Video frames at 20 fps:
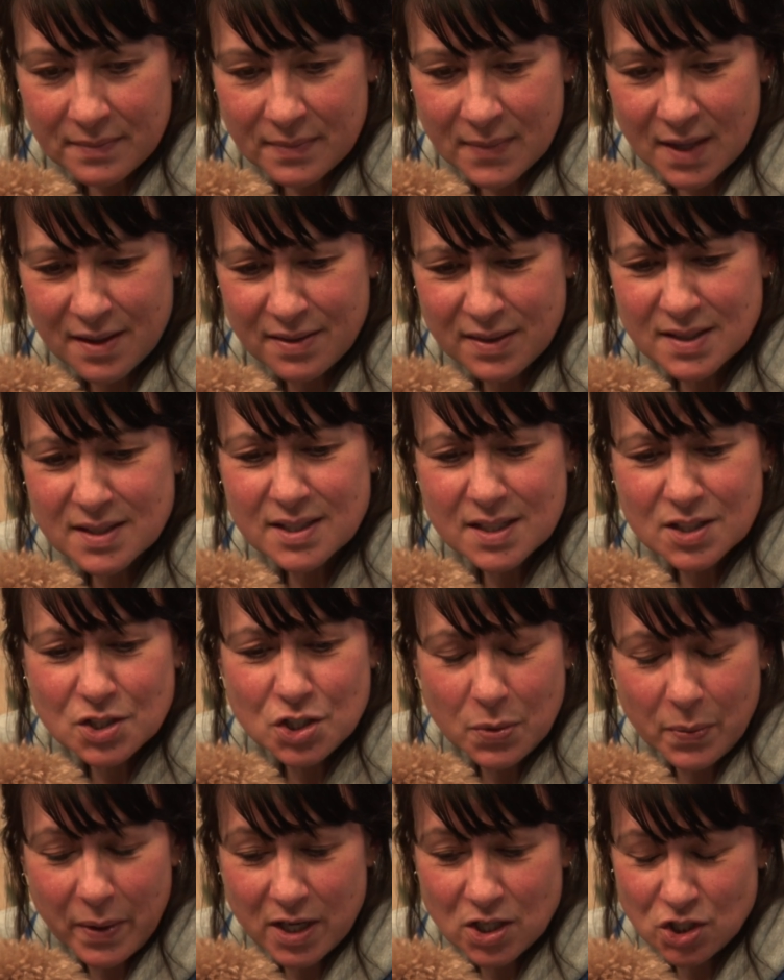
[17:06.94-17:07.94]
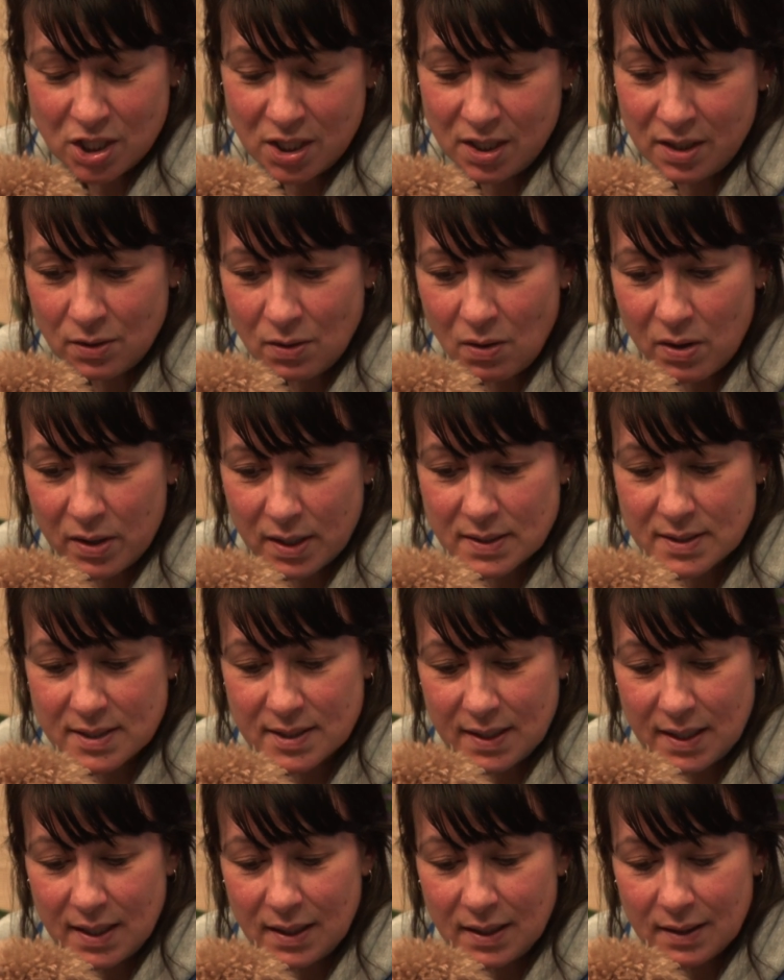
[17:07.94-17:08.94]
the situation,
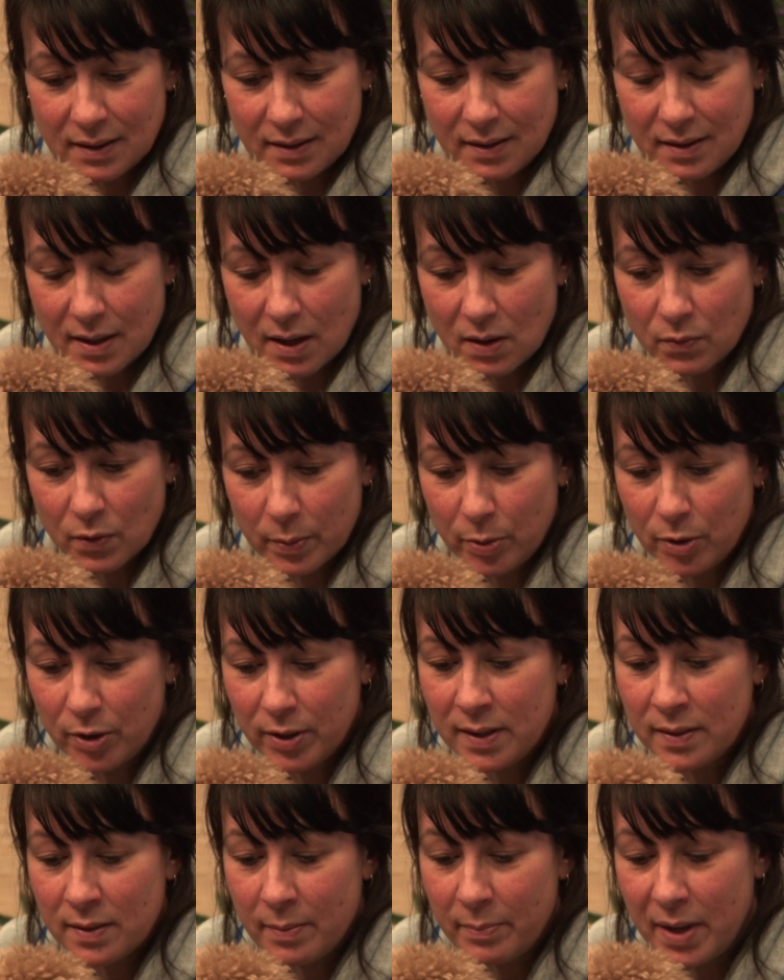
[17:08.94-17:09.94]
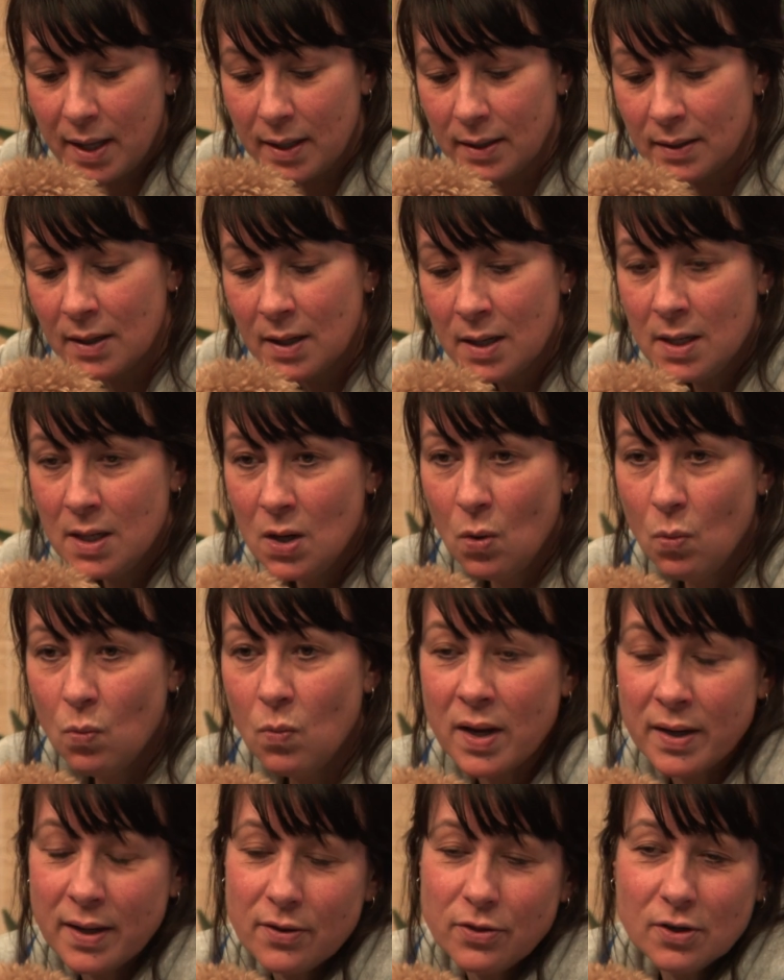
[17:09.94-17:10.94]
honestly, that we're putting them in.
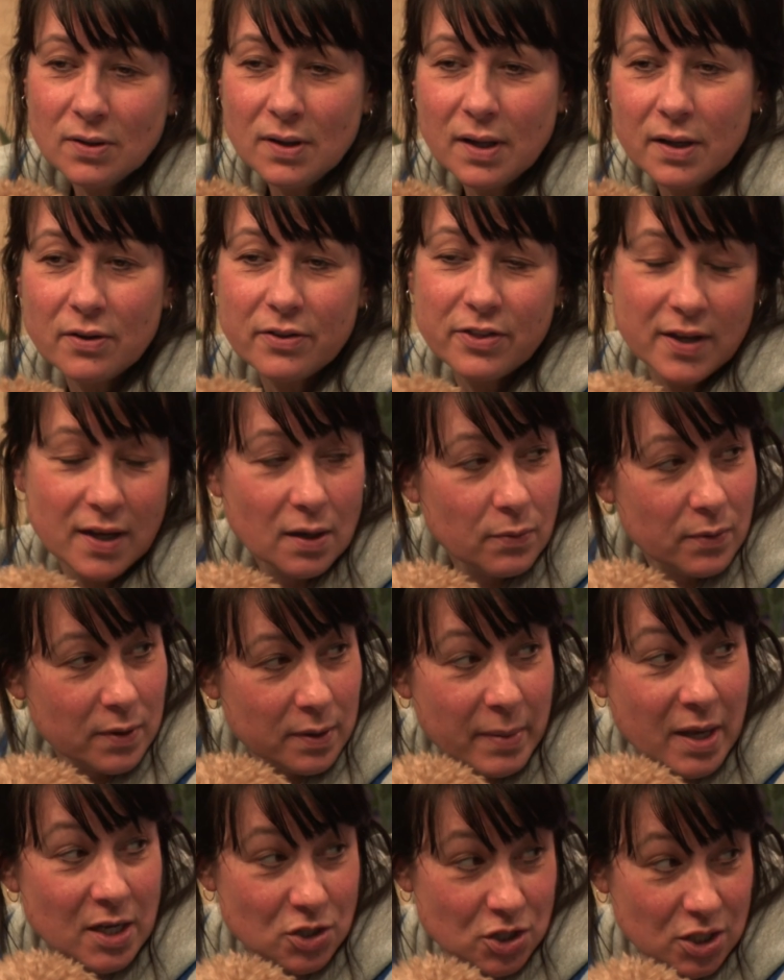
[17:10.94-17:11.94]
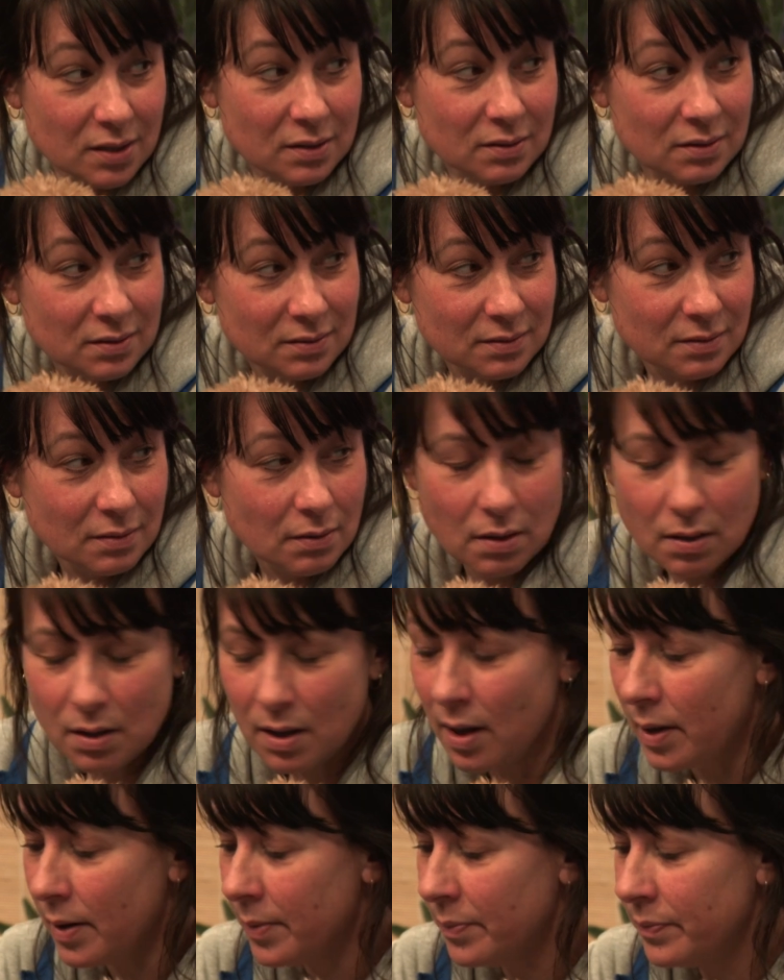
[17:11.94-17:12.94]
One other little thing I want to
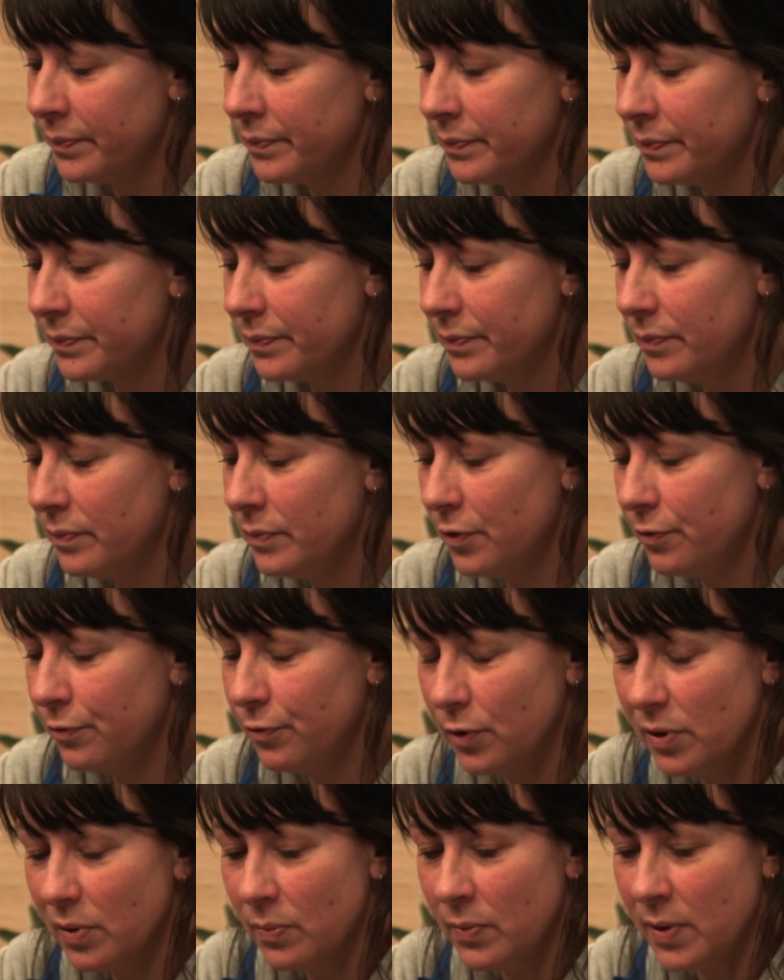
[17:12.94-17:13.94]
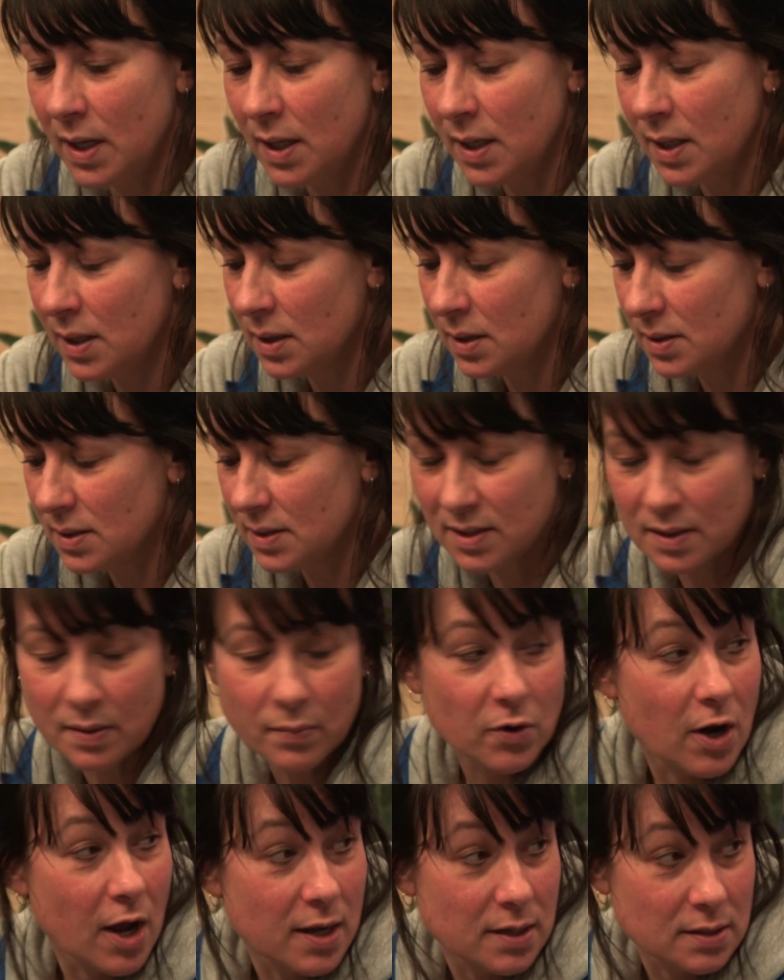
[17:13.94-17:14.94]
mention before we
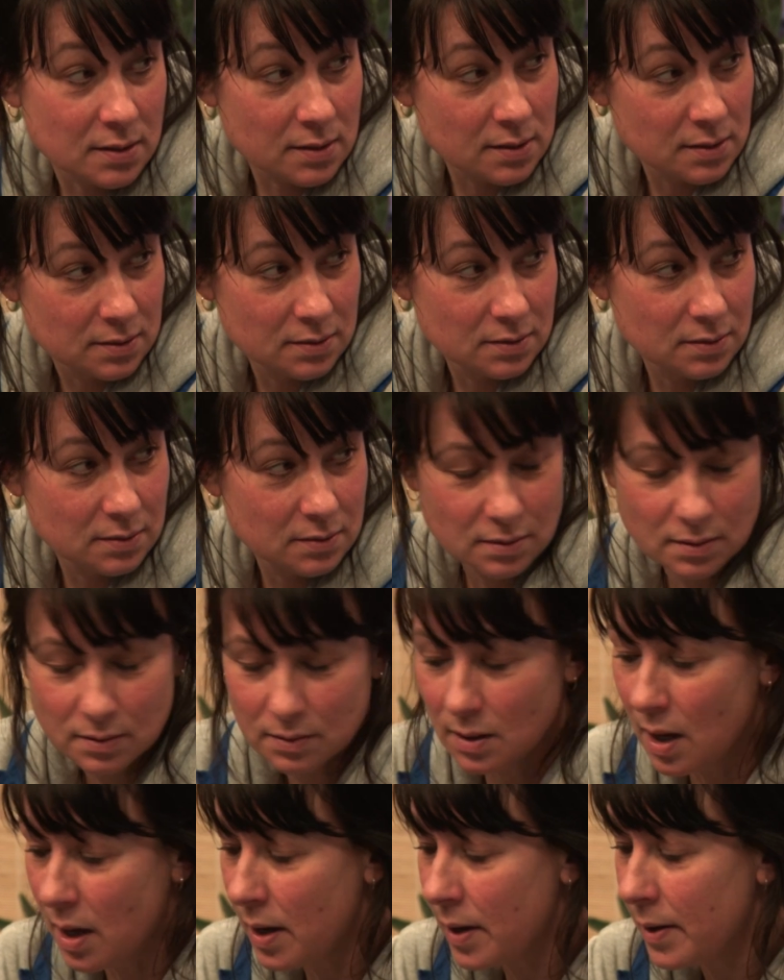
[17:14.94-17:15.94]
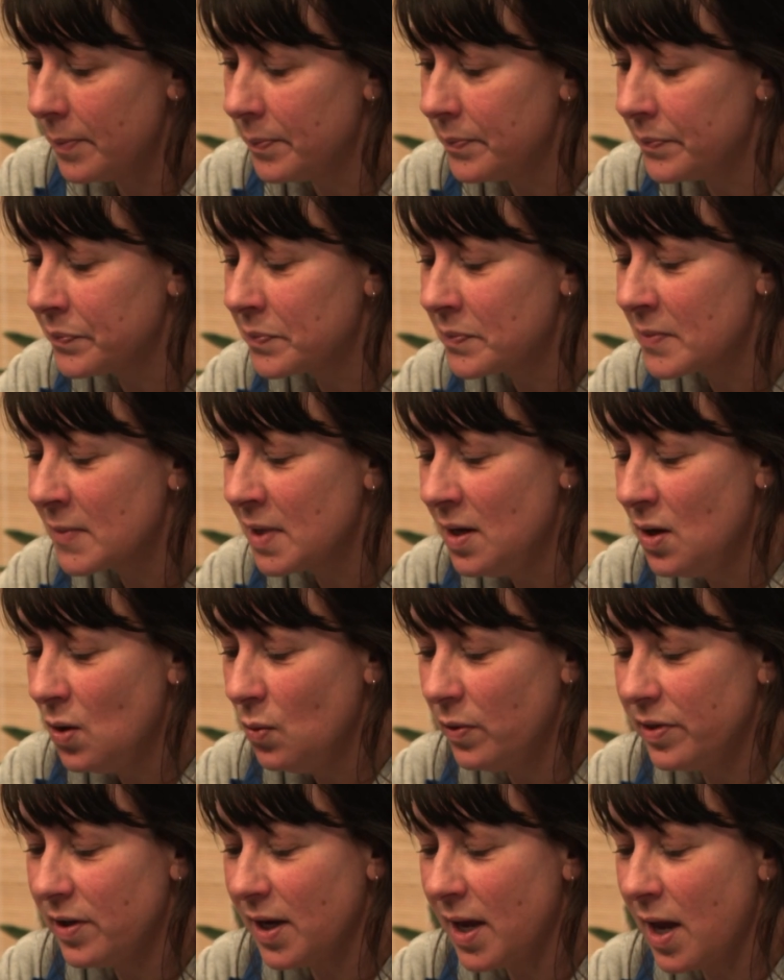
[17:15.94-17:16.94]
summarize.
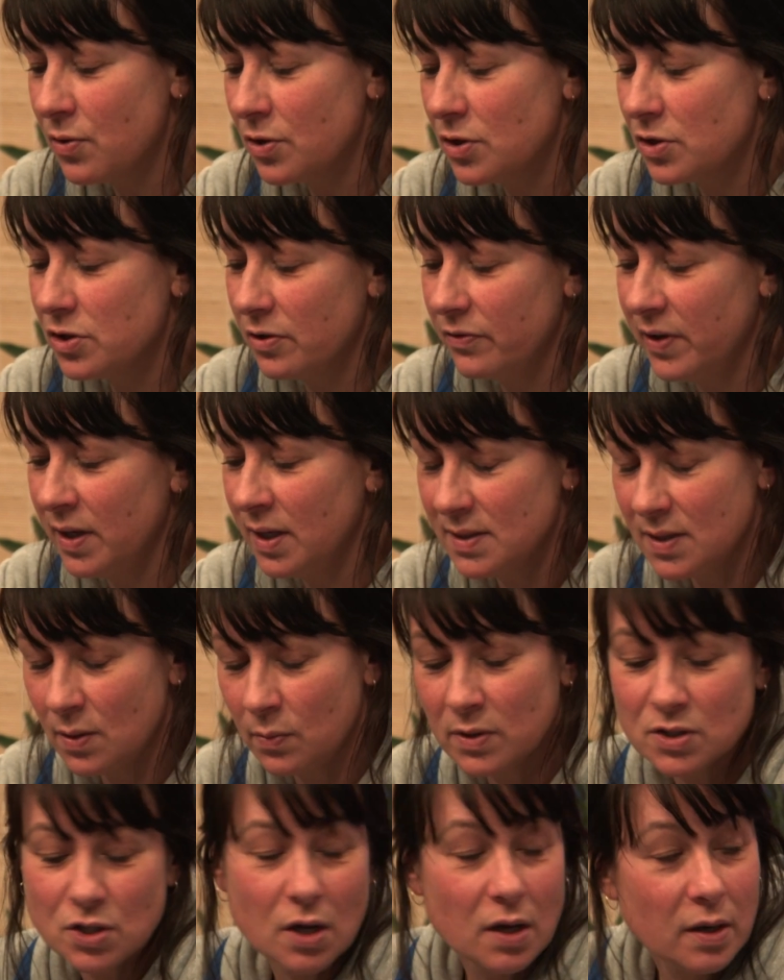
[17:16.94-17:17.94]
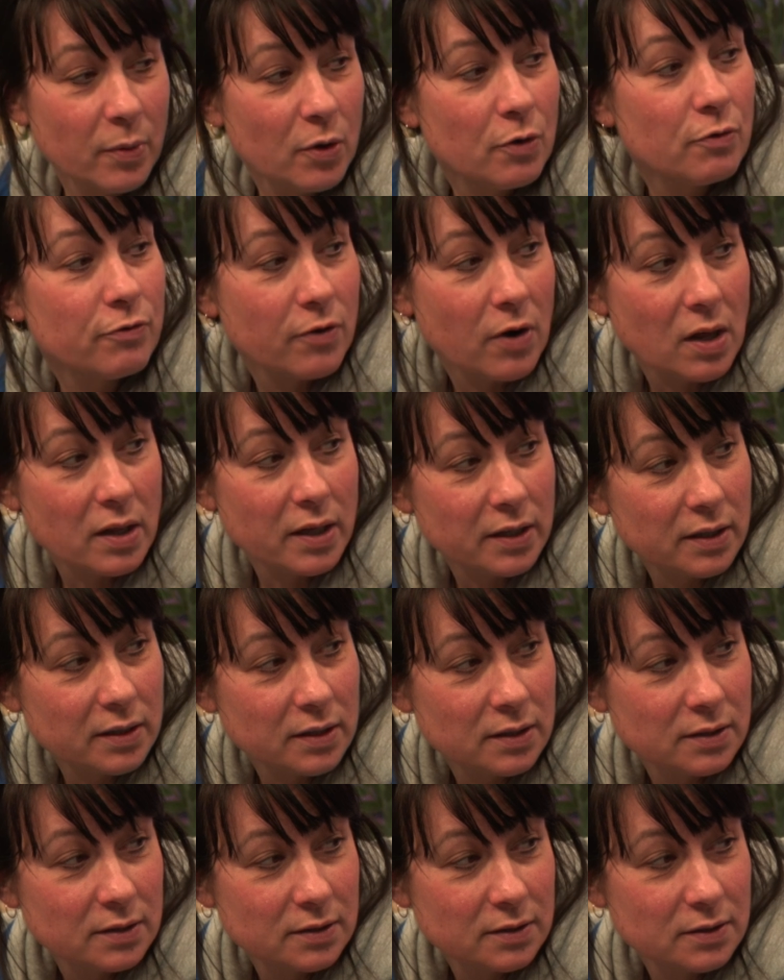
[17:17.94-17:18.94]
With the counter surfing is I want to talk about
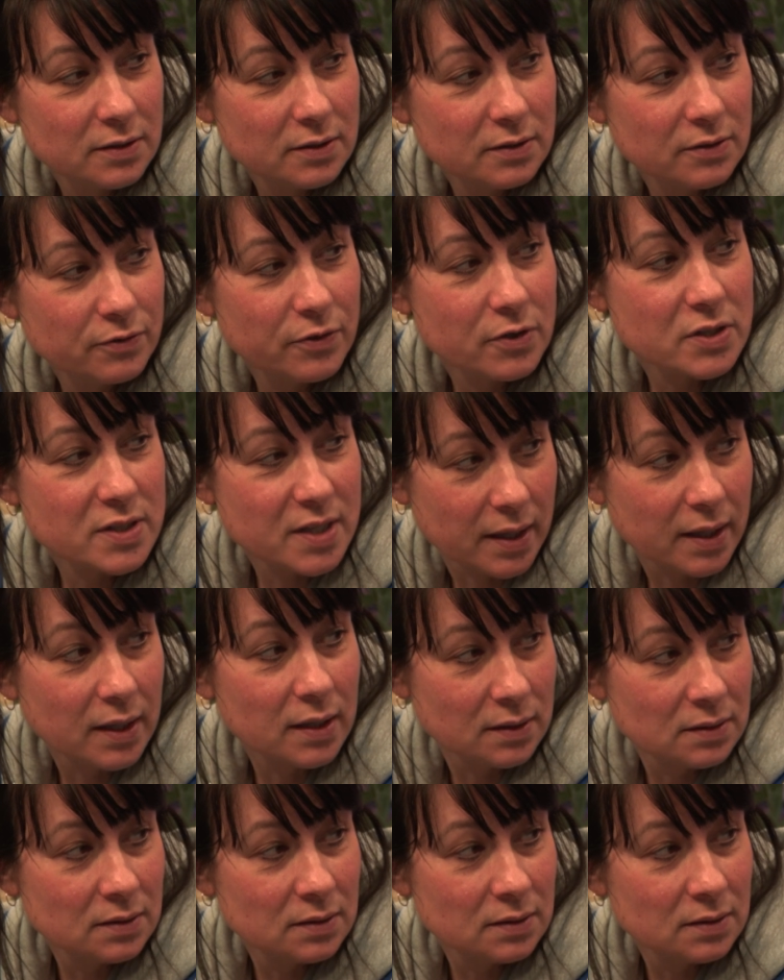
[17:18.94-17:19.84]
frolic for a second.